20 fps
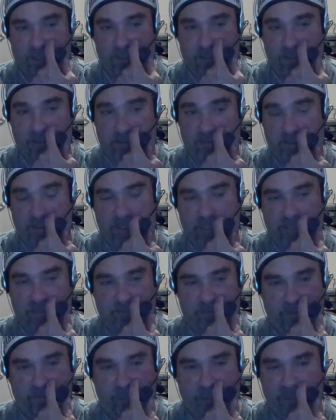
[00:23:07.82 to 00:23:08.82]
and he's
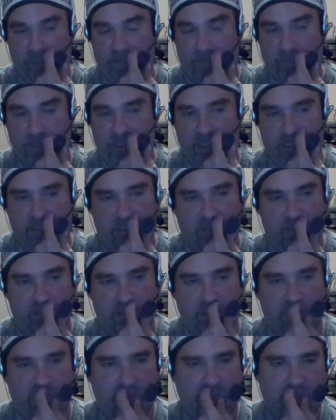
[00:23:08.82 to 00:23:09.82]
going to do
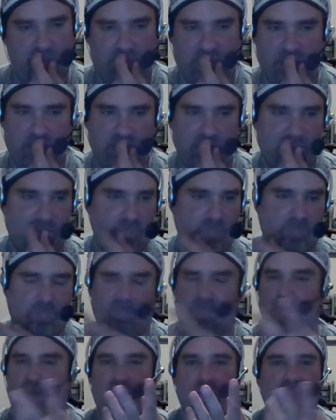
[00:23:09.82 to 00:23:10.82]

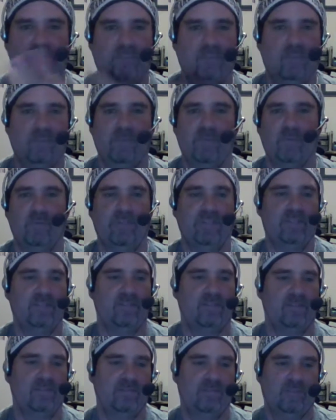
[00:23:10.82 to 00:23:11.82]
345
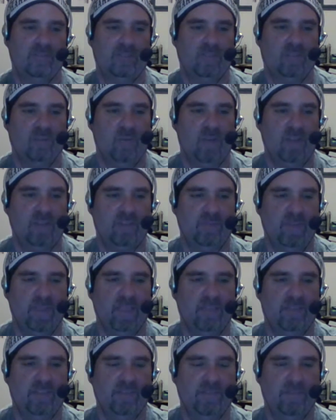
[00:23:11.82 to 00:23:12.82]
slides about
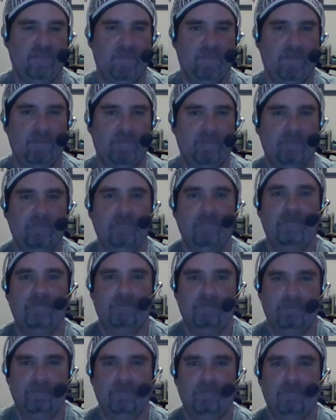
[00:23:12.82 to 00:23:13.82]
how Braun Strowman
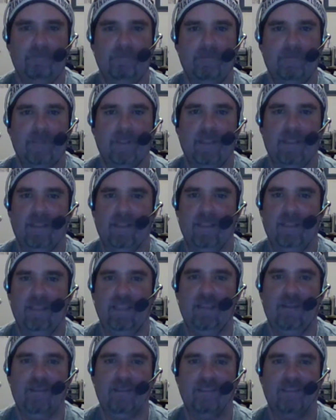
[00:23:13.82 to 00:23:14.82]
can, can beat
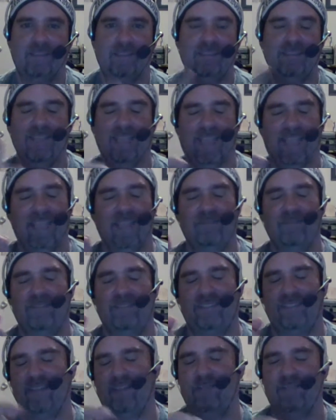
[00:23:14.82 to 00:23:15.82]
um,